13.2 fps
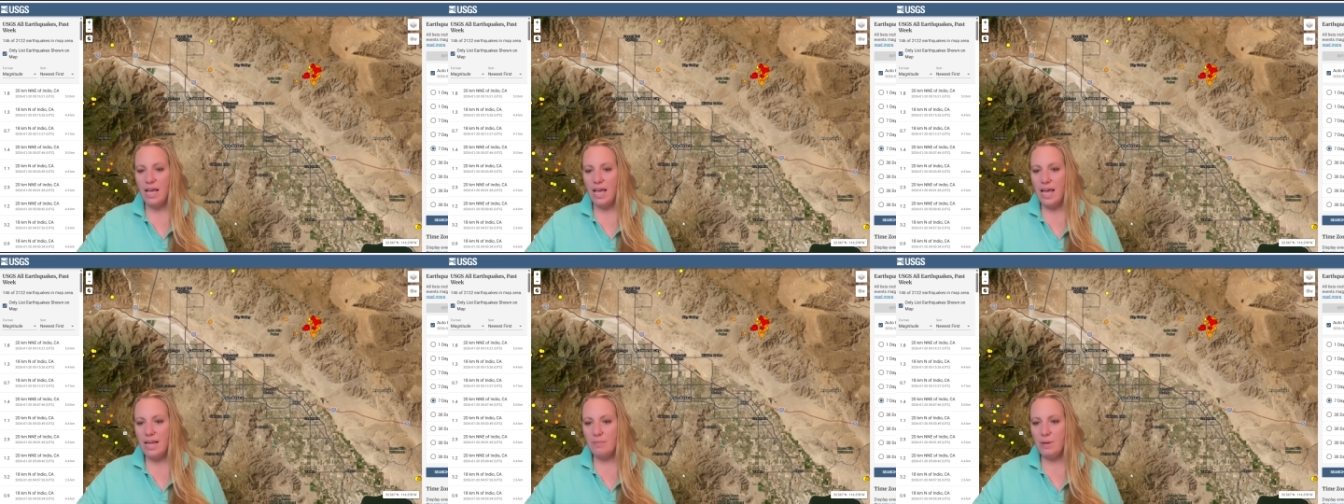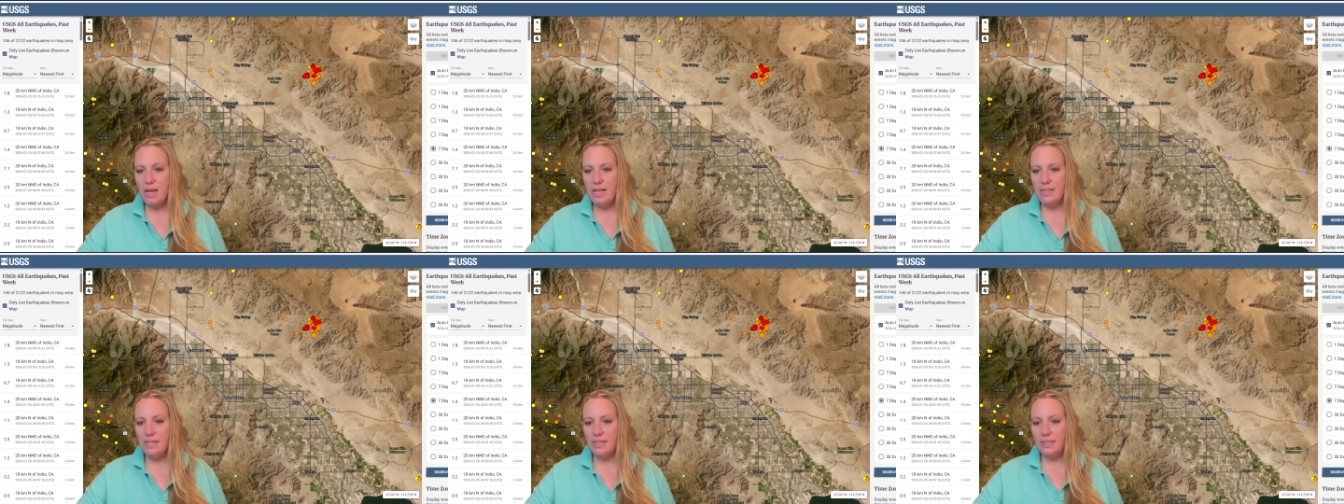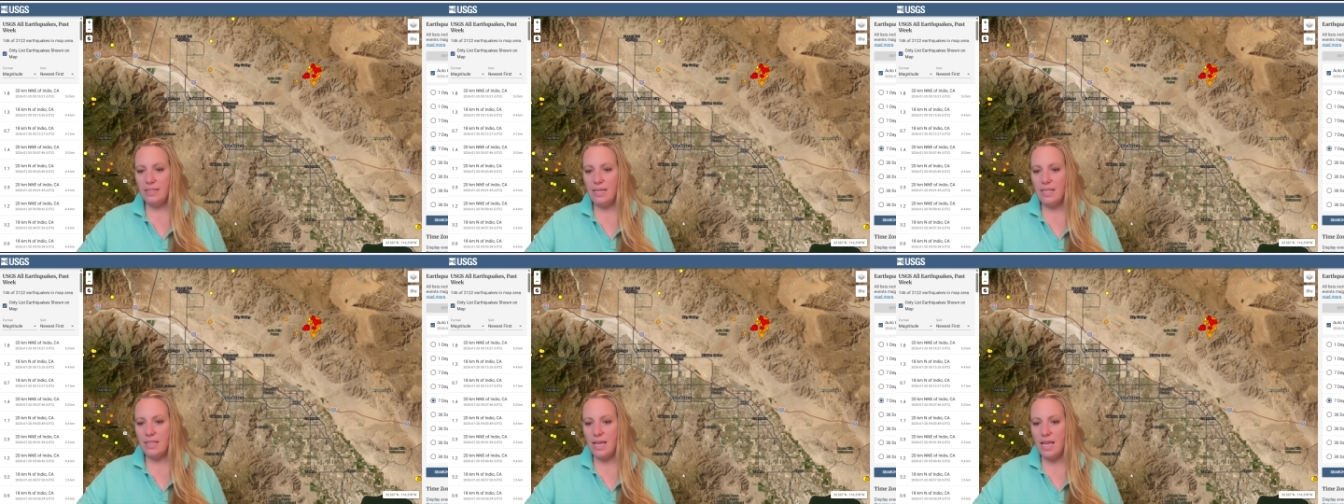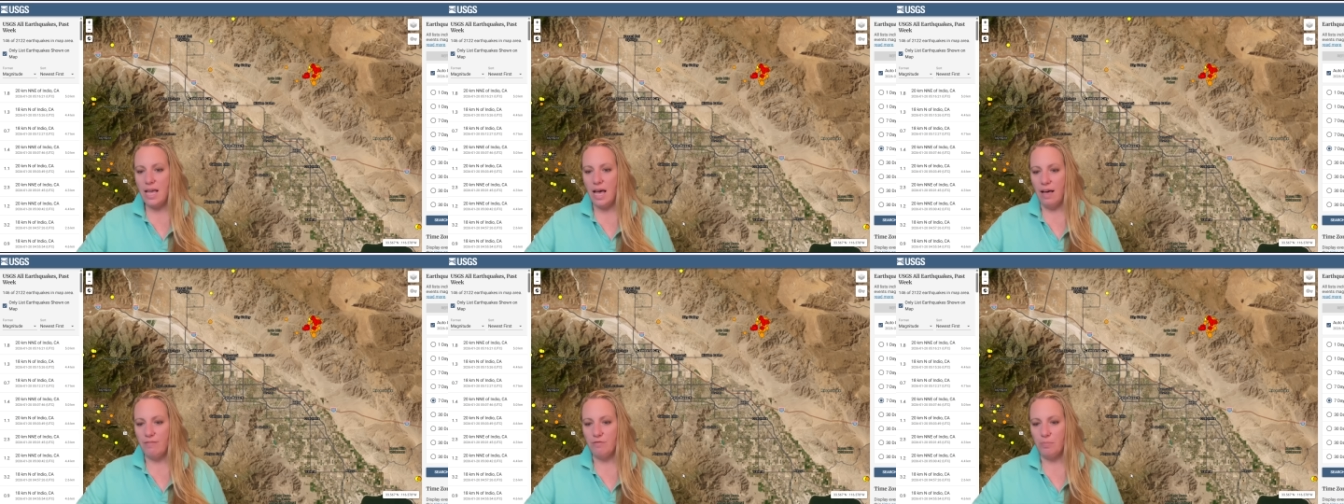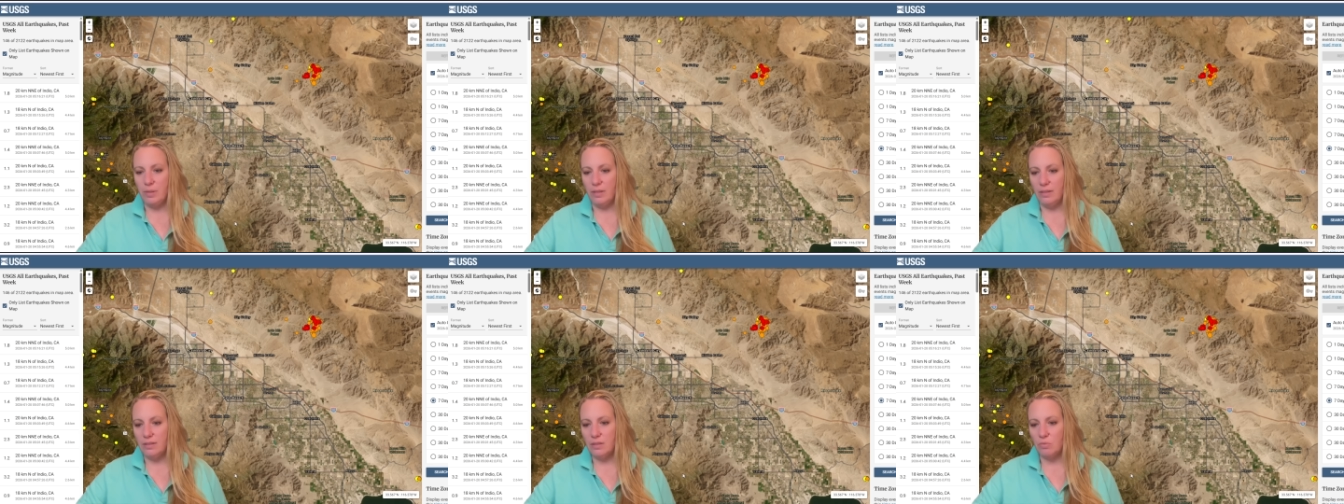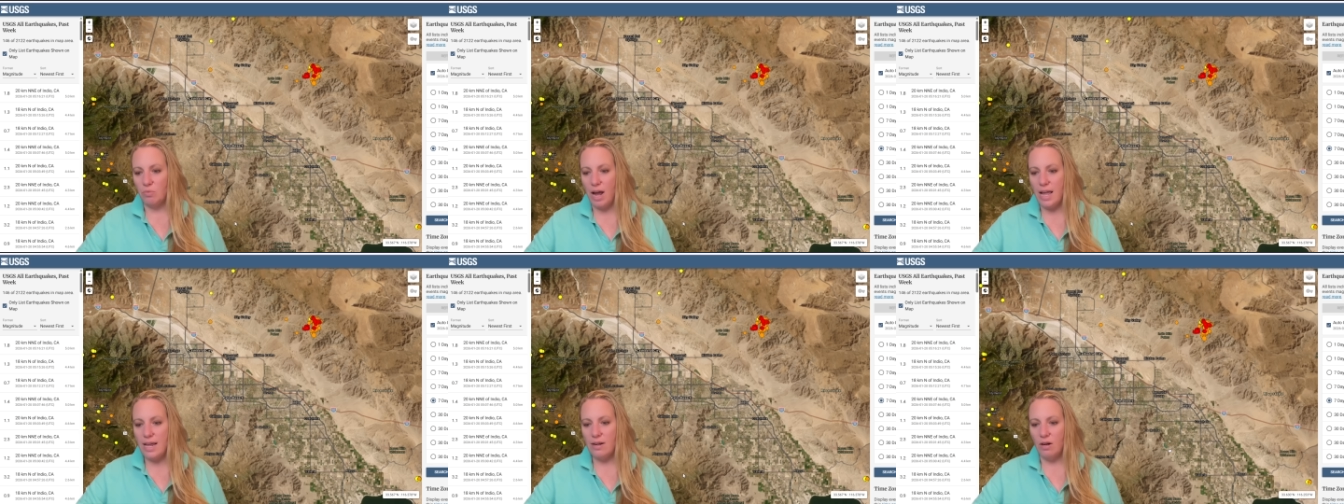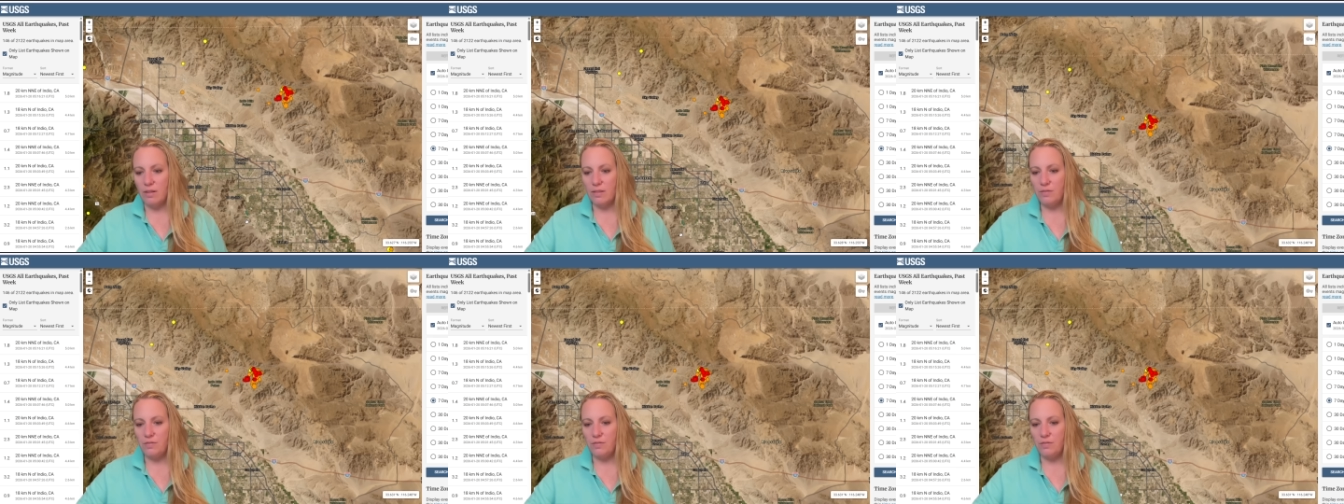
And basically they have built right on the